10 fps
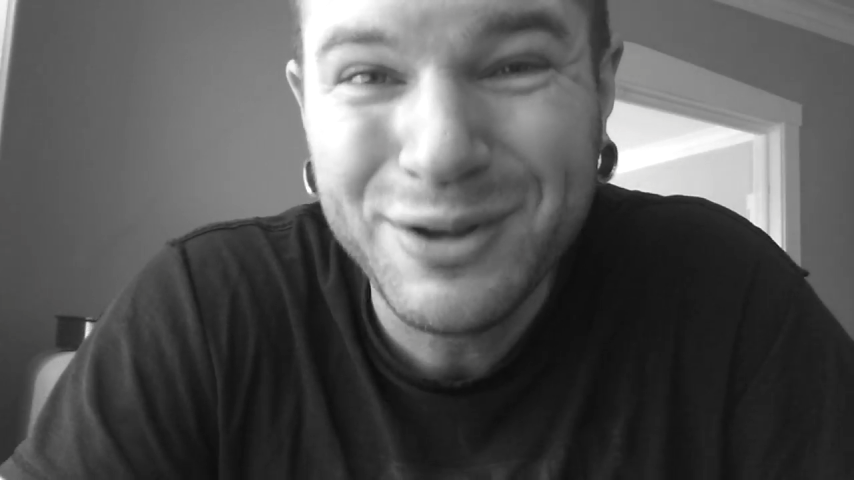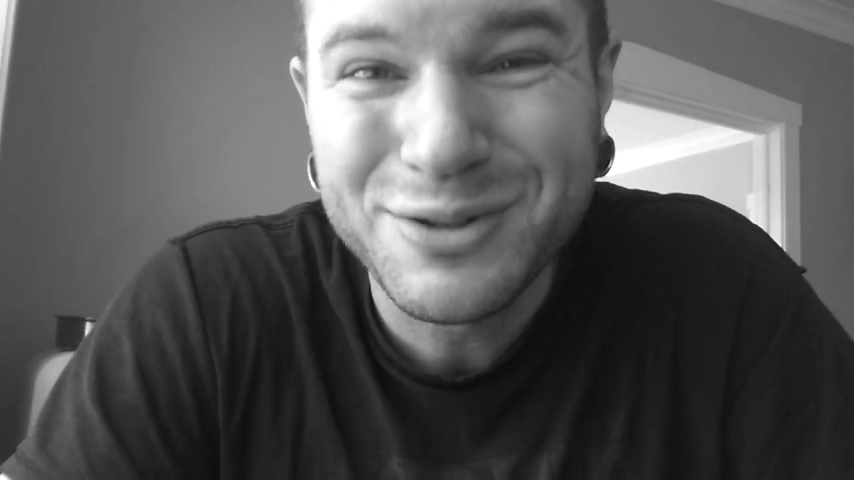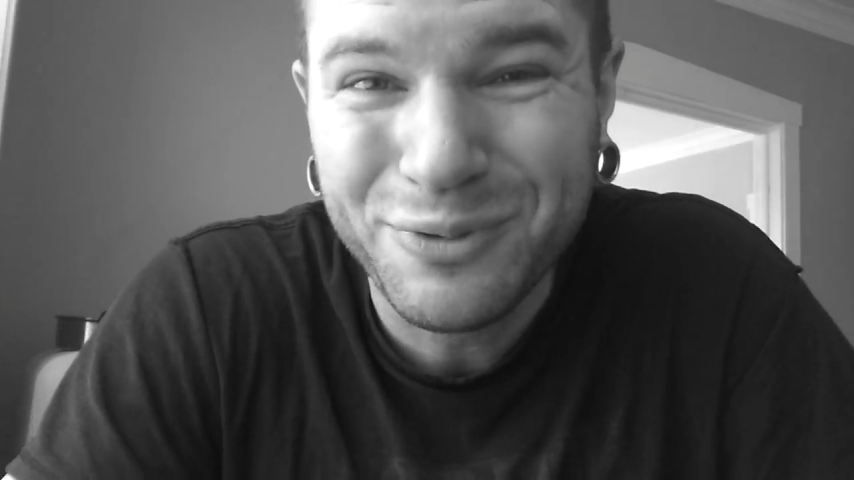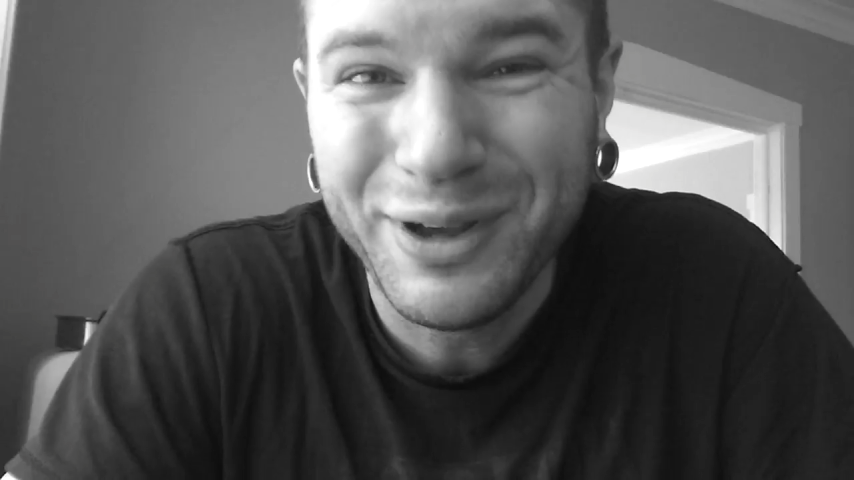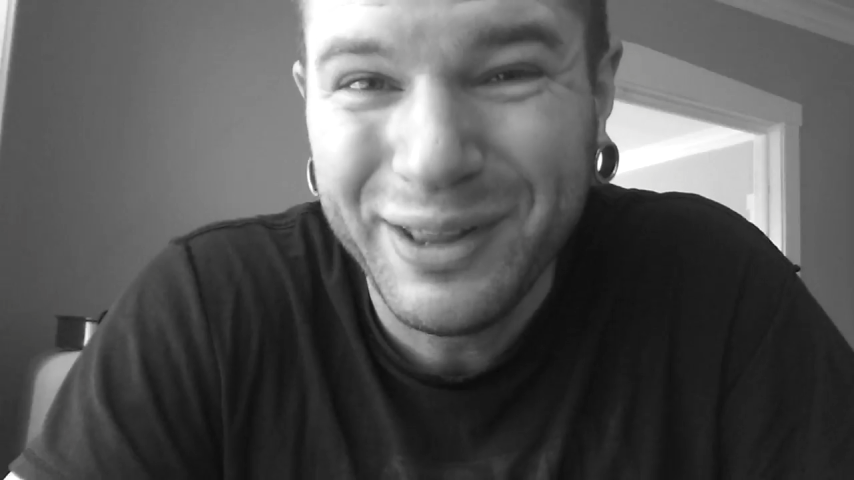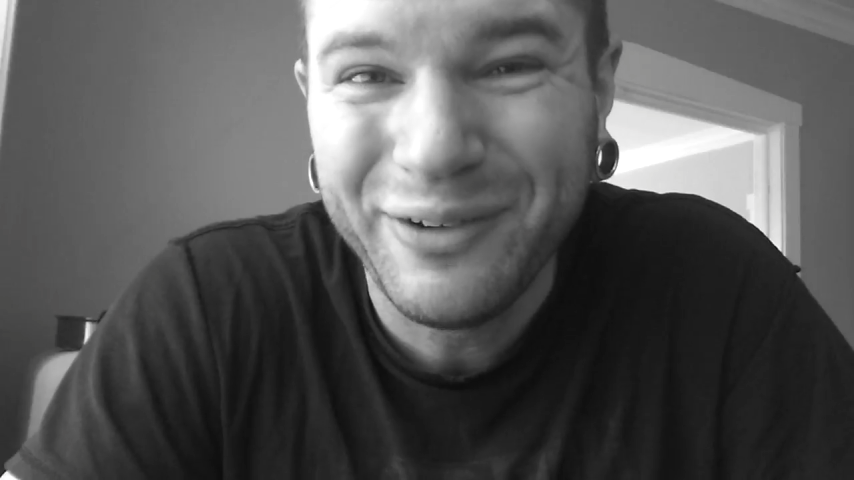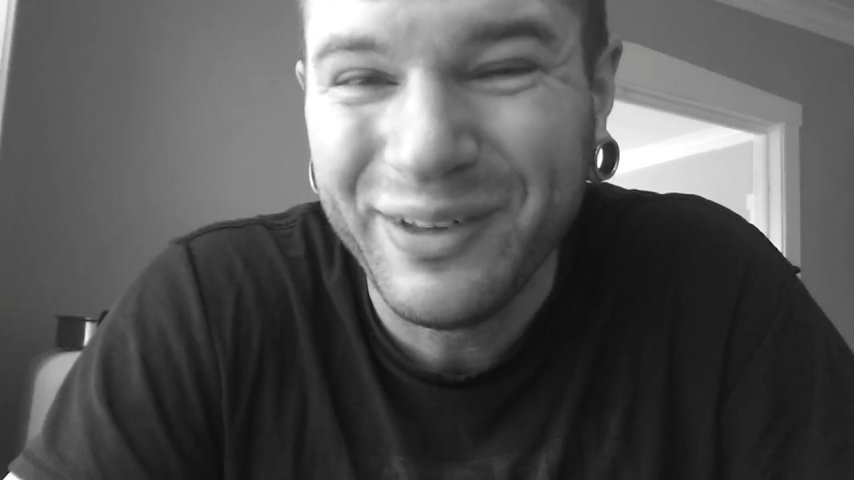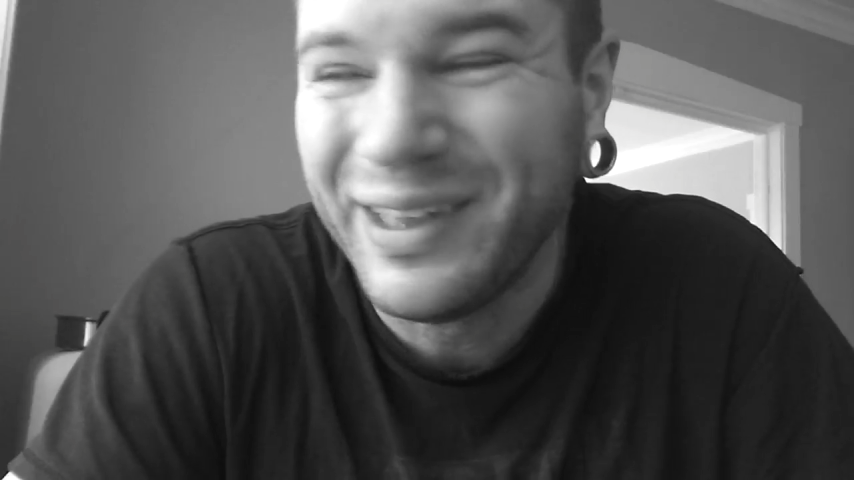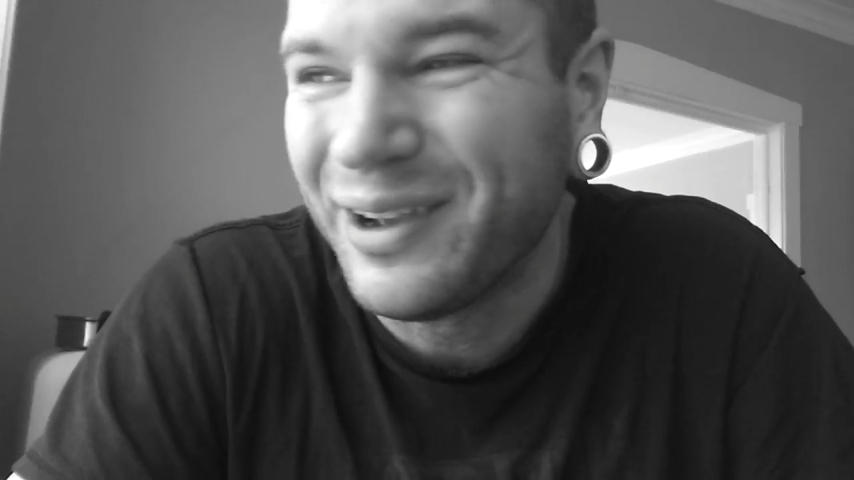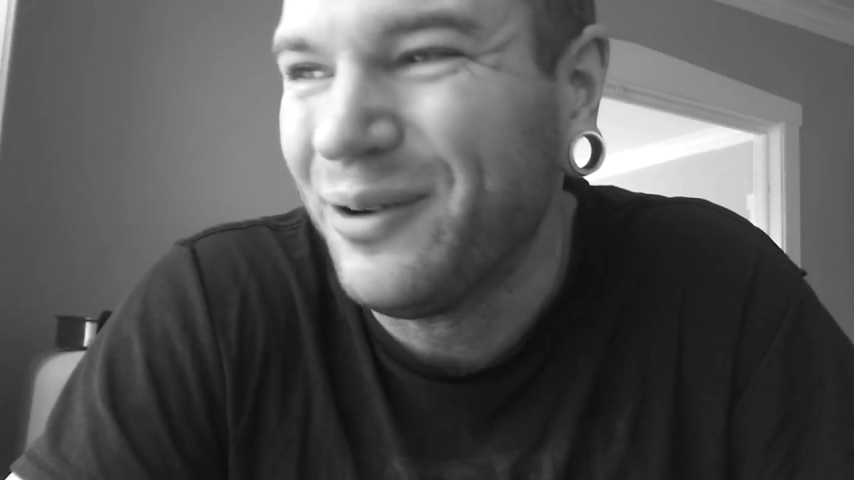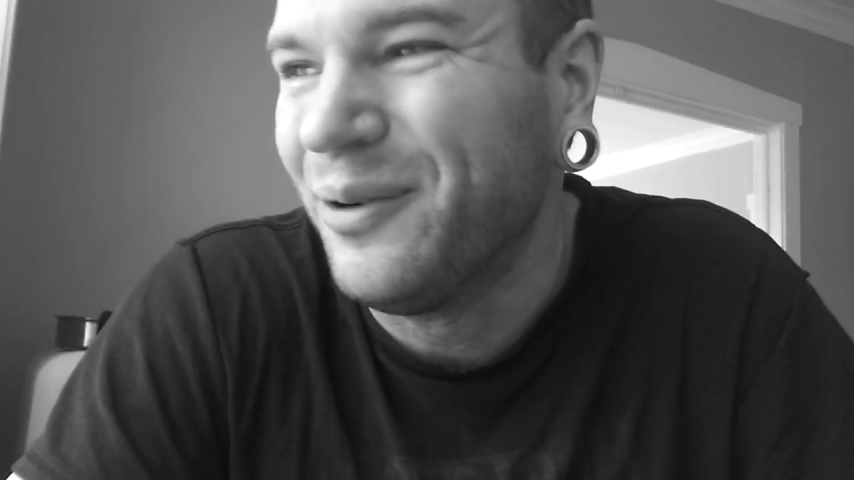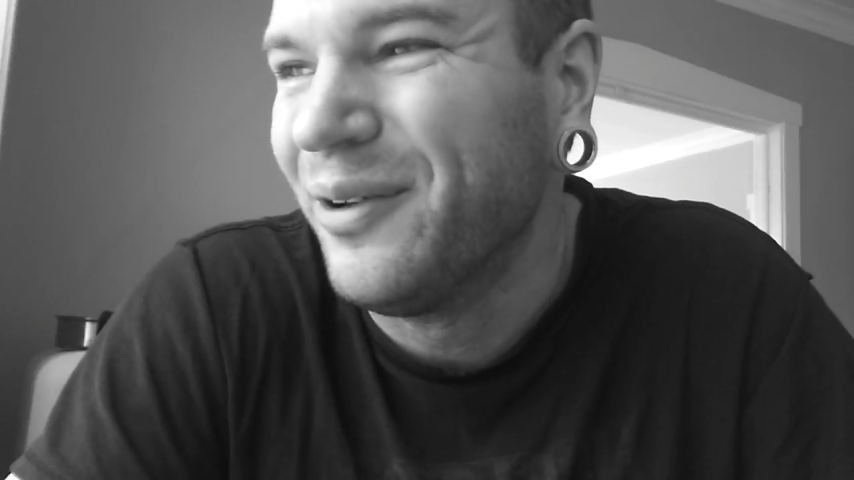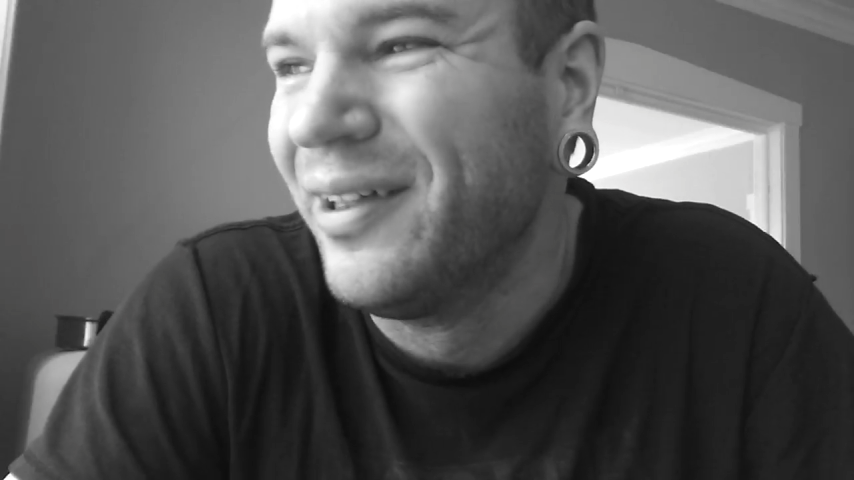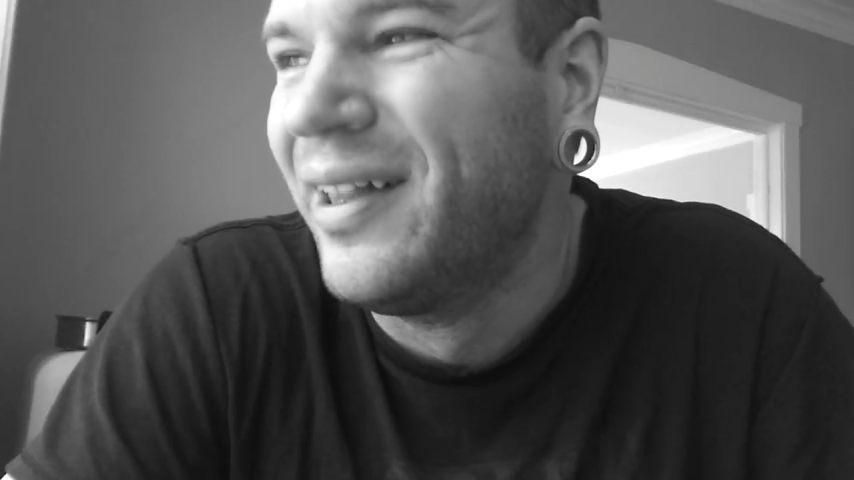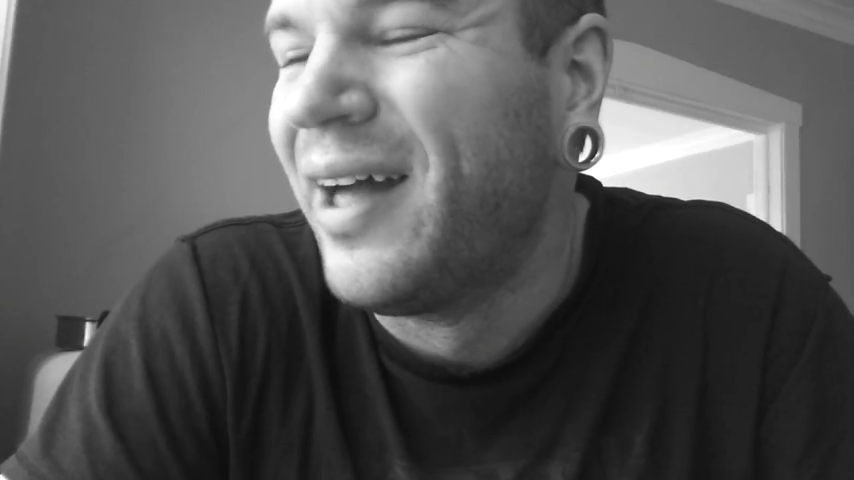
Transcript: was really really cool.